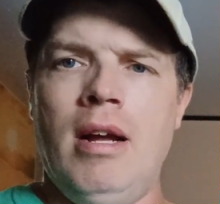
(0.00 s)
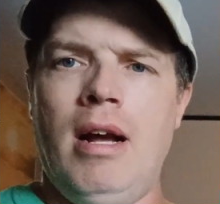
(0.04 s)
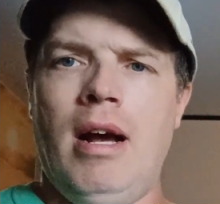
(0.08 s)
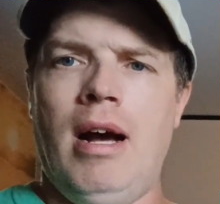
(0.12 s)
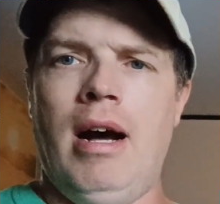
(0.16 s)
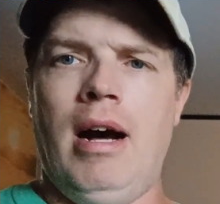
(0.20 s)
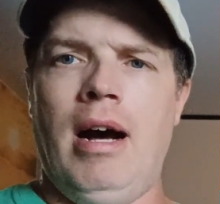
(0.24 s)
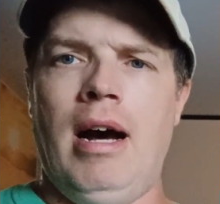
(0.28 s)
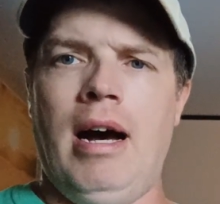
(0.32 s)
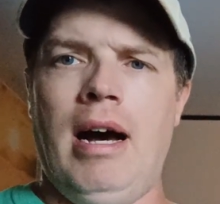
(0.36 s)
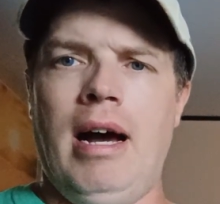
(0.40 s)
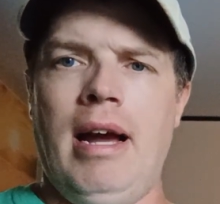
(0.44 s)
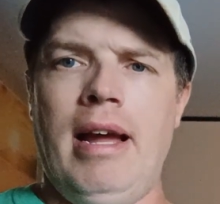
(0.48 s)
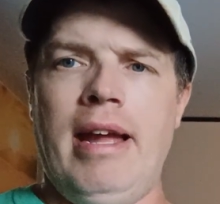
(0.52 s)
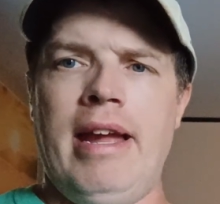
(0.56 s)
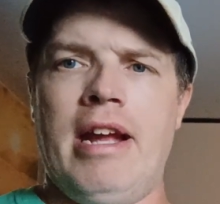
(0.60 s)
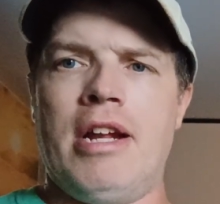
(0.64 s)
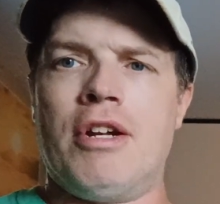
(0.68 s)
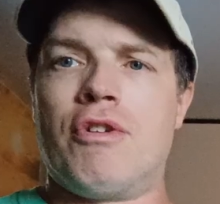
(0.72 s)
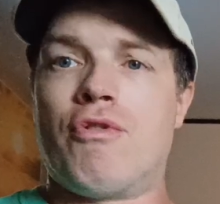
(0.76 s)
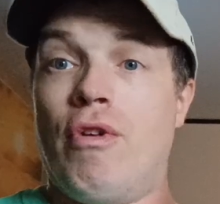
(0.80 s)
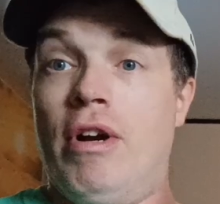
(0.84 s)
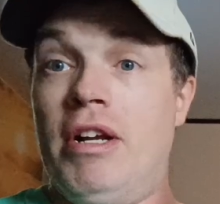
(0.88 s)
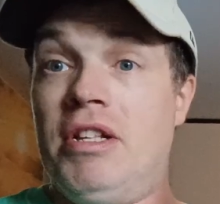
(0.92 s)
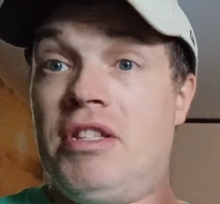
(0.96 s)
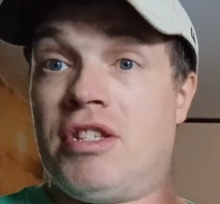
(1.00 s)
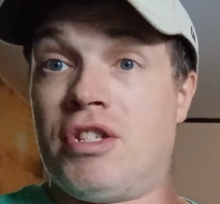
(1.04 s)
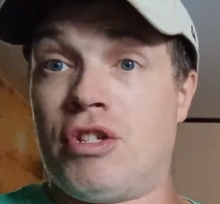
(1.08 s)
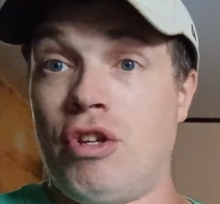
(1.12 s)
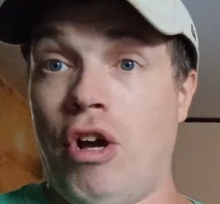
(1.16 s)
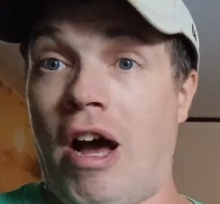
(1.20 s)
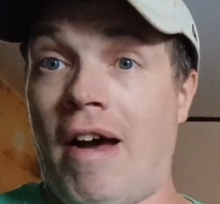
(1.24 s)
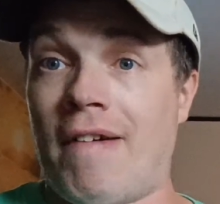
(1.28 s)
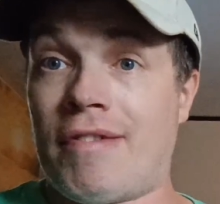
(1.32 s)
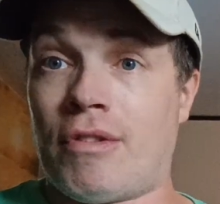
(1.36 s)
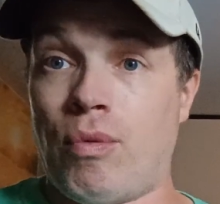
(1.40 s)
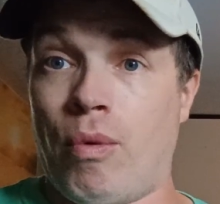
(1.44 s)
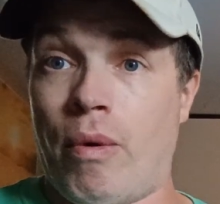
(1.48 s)
Android
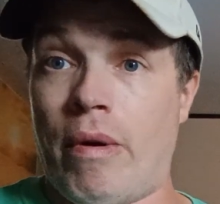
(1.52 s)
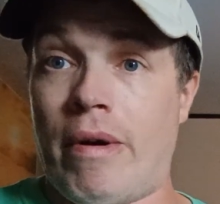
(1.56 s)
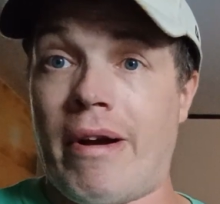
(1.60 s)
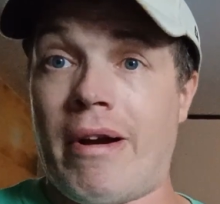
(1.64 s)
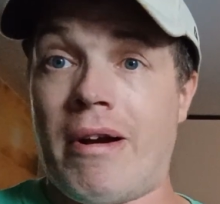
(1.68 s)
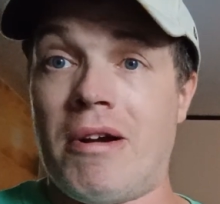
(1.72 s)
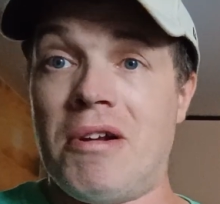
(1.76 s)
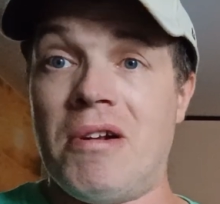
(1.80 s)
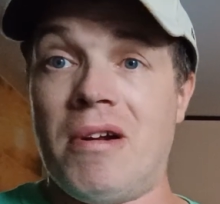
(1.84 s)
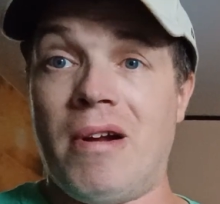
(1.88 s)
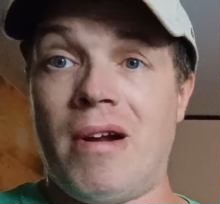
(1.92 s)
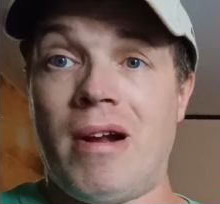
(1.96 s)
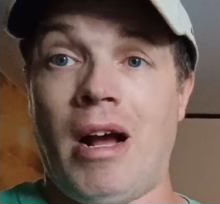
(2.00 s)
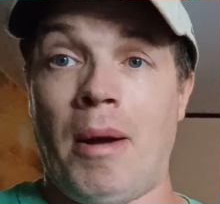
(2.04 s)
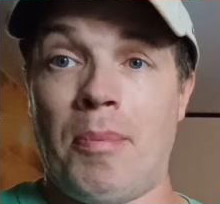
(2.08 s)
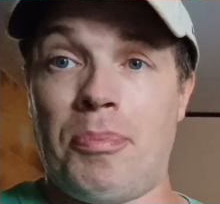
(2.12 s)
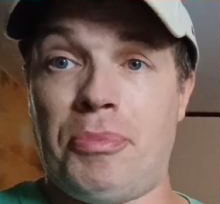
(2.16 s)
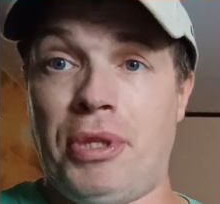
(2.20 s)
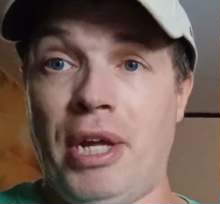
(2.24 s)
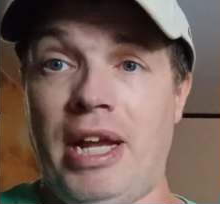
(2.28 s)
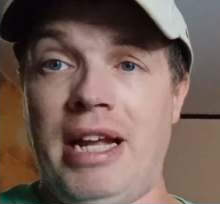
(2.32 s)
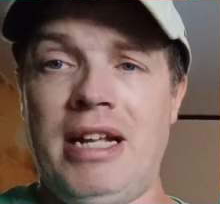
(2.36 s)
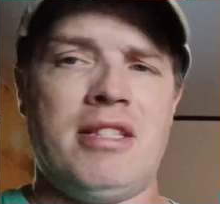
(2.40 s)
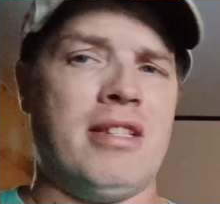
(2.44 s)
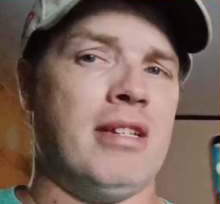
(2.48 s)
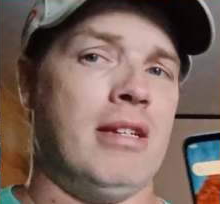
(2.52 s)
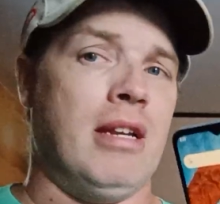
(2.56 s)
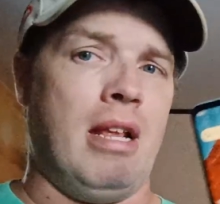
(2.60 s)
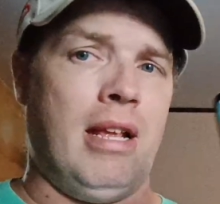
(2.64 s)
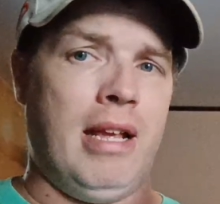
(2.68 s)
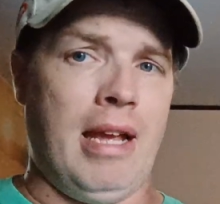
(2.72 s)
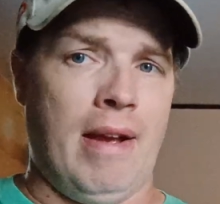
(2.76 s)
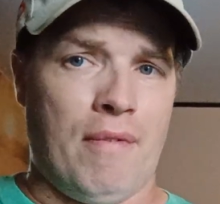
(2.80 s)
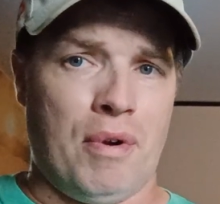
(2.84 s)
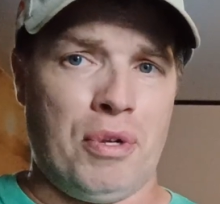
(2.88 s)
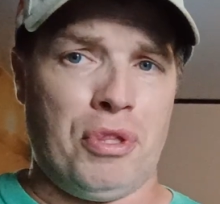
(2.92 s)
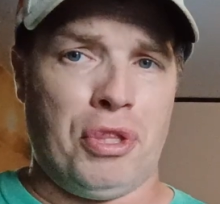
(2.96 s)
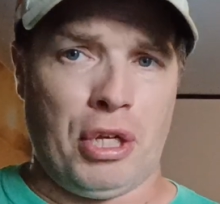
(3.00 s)
software updates and
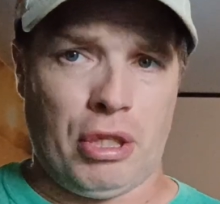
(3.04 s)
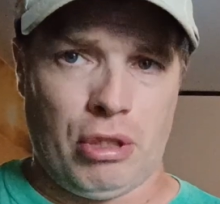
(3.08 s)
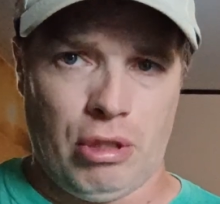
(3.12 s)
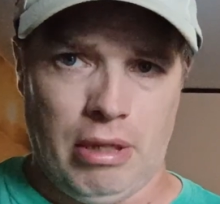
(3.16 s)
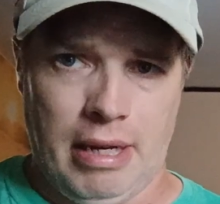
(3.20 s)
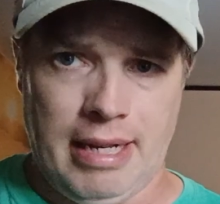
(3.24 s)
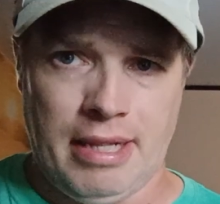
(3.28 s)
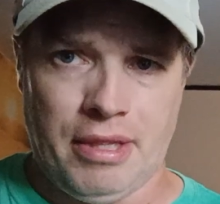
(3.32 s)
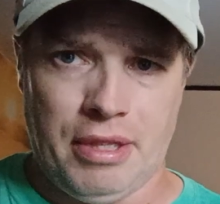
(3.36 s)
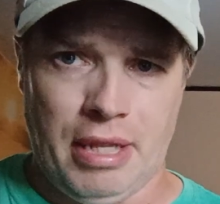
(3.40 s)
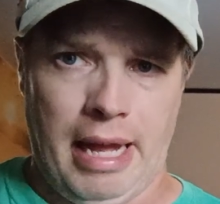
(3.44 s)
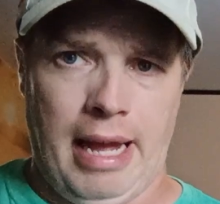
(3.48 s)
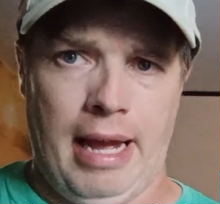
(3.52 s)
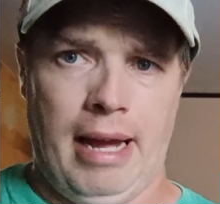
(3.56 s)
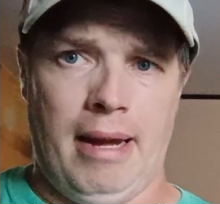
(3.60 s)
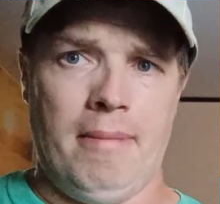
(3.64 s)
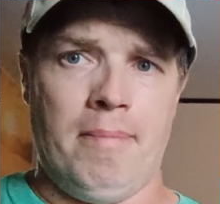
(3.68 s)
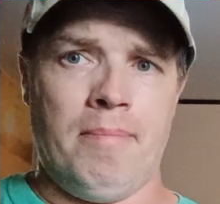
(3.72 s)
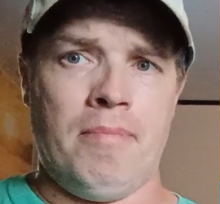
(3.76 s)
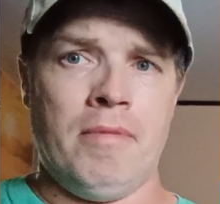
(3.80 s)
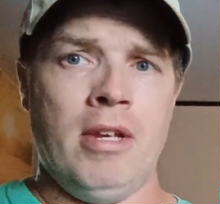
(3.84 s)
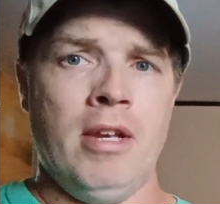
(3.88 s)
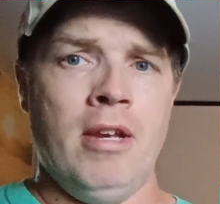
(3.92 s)
everything like that.